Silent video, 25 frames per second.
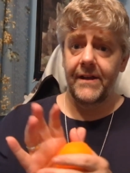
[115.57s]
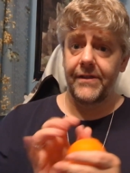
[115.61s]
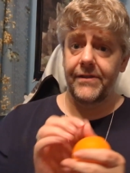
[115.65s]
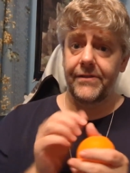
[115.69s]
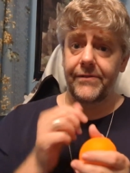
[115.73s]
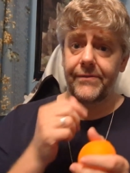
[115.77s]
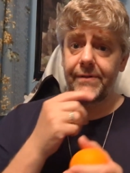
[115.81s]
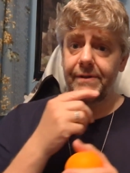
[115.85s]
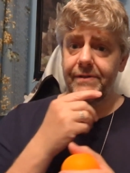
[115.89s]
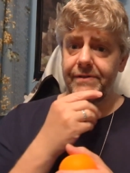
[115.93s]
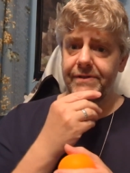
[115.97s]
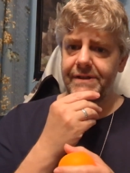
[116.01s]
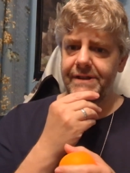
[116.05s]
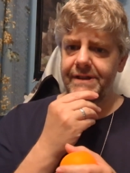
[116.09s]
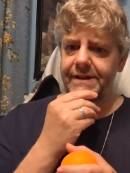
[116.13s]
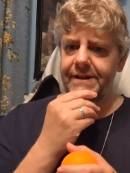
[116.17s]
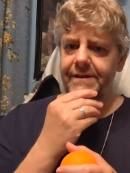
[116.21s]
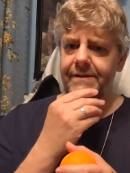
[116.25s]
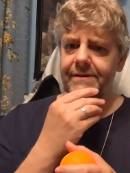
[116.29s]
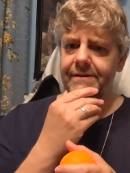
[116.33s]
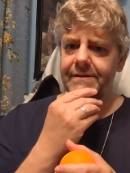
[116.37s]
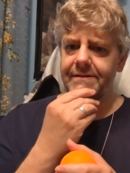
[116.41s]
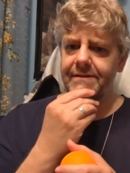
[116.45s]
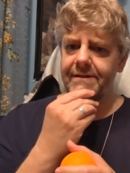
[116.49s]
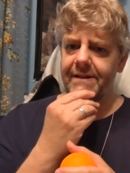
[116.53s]
throughout the
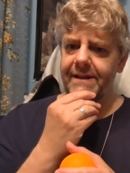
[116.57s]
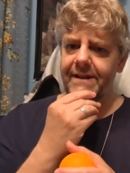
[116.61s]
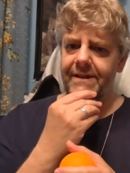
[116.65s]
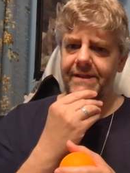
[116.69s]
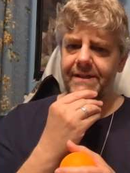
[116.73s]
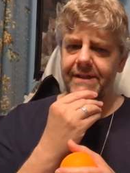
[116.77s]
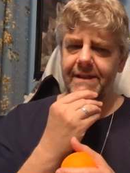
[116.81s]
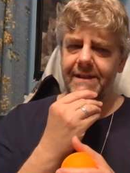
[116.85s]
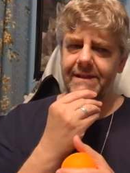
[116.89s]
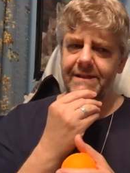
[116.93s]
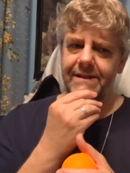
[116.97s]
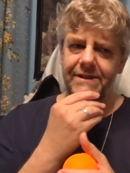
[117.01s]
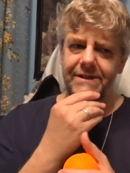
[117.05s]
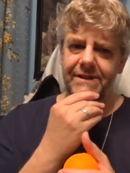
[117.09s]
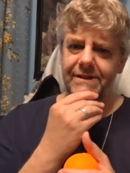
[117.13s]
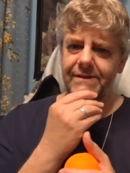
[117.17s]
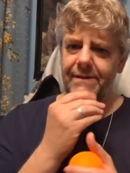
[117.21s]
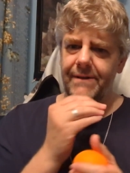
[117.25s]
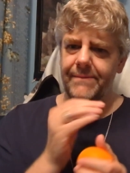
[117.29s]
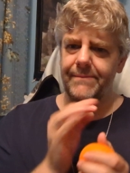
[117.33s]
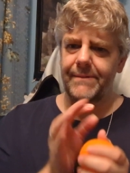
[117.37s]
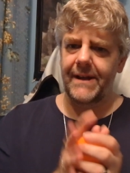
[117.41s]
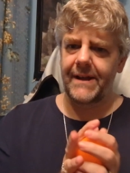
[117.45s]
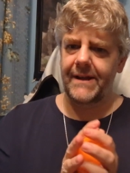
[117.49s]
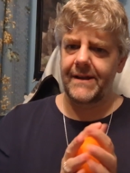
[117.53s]
year. Like I said, this
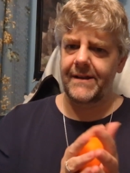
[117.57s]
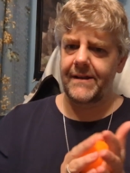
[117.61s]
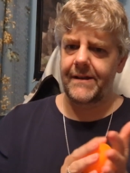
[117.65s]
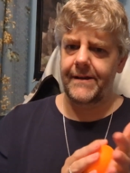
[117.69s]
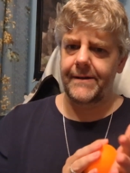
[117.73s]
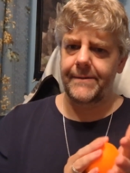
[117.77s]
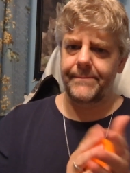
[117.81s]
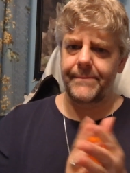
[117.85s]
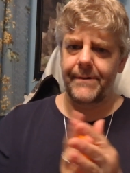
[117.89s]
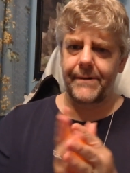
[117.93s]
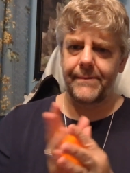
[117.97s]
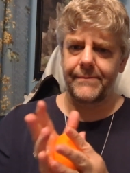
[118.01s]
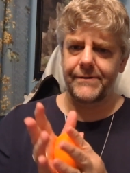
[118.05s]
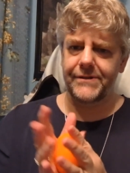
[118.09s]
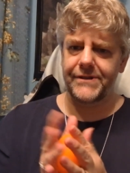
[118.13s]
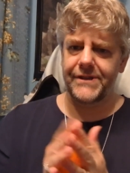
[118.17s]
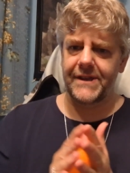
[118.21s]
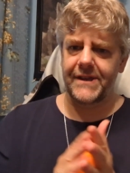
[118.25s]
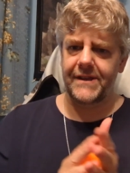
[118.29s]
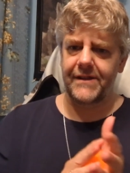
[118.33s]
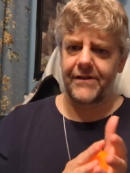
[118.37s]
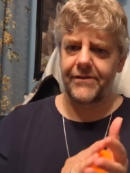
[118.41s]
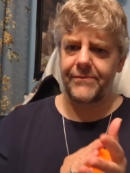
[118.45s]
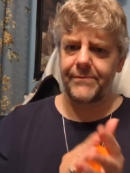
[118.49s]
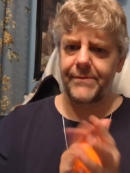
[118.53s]
year I'm not uh,
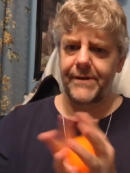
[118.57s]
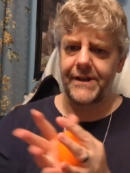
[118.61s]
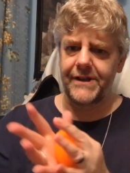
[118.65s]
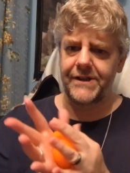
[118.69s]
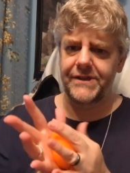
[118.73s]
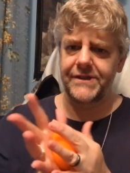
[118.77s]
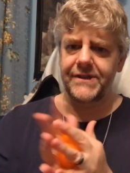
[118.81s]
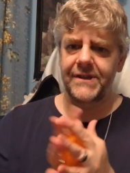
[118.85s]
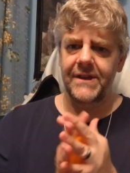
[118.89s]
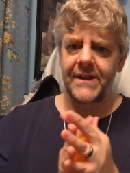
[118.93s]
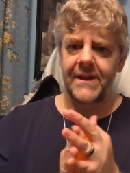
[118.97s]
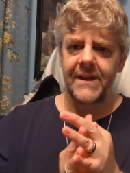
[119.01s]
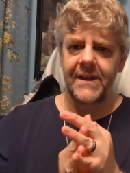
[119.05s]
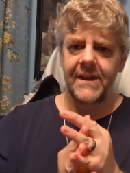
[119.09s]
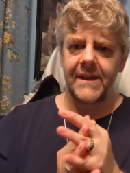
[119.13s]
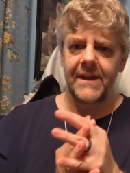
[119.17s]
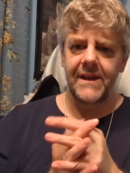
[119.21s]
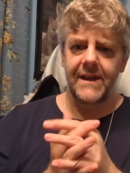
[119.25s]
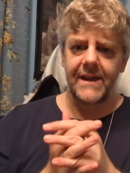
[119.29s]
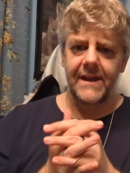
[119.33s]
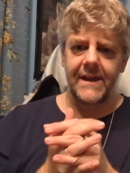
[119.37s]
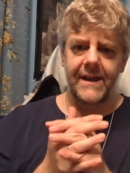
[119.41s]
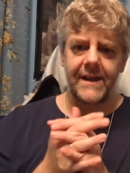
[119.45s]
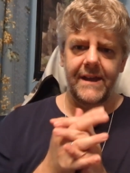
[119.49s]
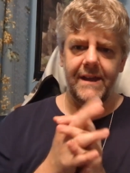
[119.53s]
publishing as much,
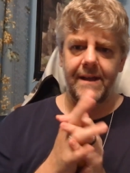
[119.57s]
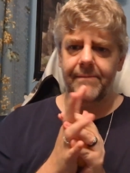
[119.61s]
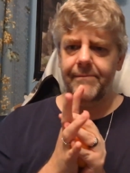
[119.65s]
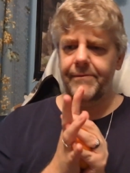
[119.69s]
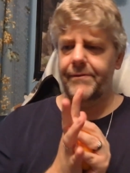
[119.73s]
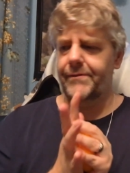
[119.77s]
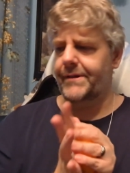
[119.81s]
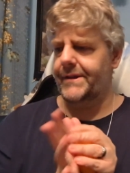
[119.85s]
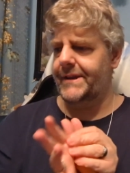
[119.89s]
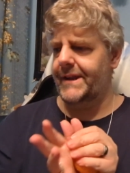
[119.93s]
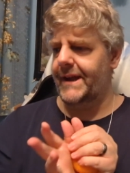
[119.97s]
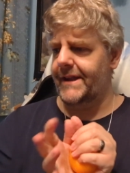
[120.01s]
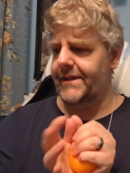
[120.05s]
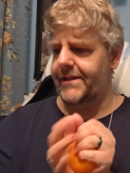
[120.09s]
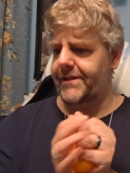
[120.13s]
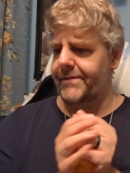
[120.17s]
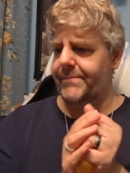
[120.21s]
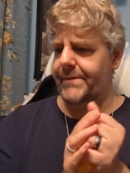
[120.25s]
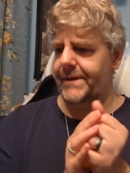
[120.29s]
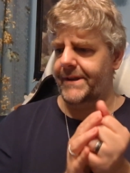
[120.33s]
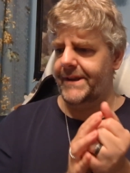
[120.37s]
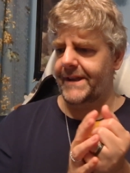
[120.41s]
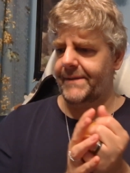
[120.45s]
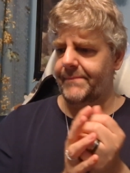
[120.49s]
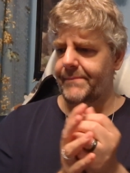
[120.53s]
and I'm really not
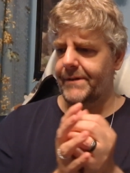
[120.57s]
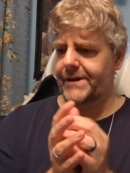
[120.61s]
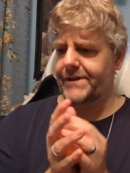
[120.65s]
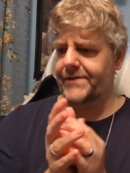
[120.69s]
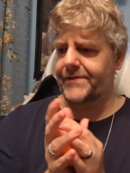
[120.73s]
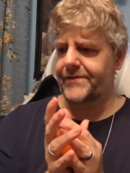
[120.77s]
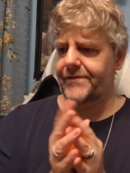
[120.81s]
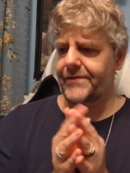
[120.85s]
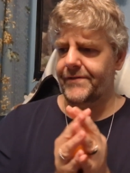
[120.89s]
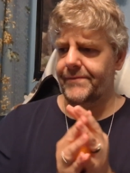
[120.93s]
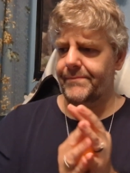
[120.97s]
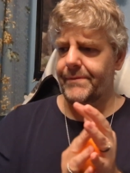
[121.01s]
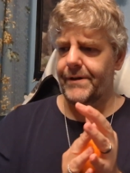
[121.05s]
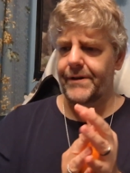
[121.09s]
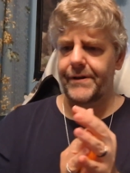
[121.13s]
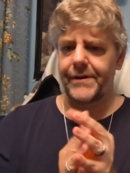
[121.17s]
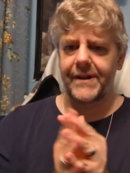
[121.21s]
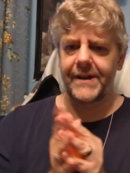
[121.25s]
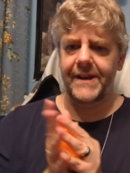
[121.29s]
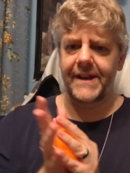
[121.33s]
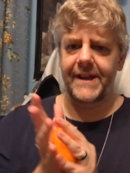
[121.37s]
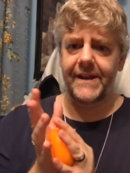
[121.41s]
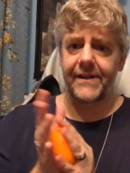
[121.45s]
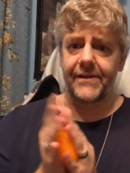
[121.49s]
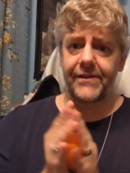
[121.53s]
spending much for
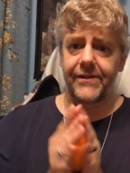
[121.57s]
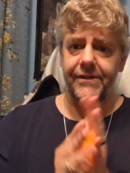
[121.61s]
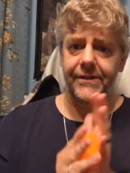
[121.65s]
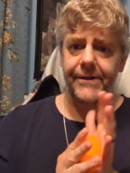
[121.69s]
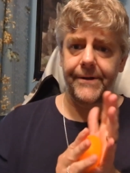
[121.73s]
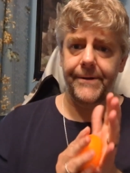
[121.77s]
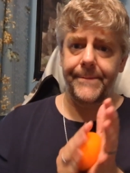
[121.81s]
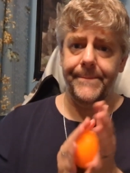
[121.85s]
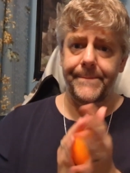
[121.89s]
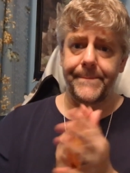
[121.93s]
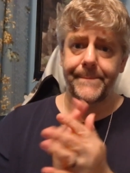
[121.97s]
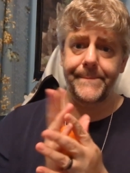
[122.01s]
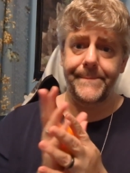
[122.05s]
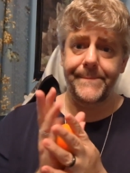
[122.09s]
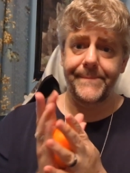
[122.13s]
marketing. So,